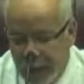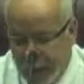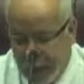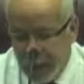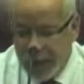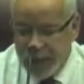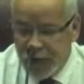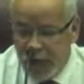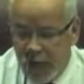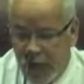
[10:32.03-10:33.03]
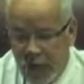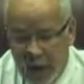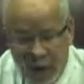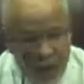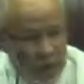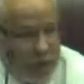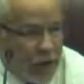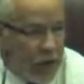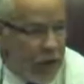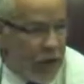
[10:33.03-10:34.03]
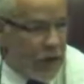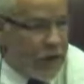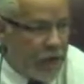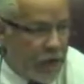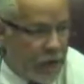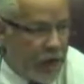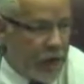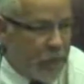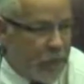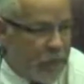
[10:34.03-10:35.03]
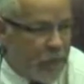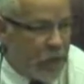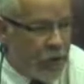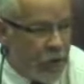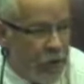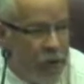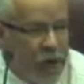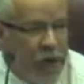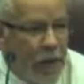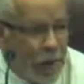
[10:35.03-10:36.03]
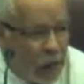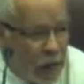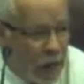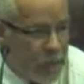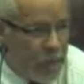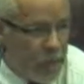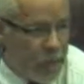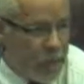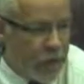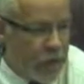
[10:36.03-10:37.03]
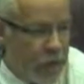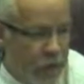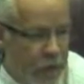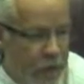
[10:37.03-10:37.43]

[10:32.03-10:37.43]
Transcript: our infrastructure, our health, and our safety that much stronger, and that will draw people here as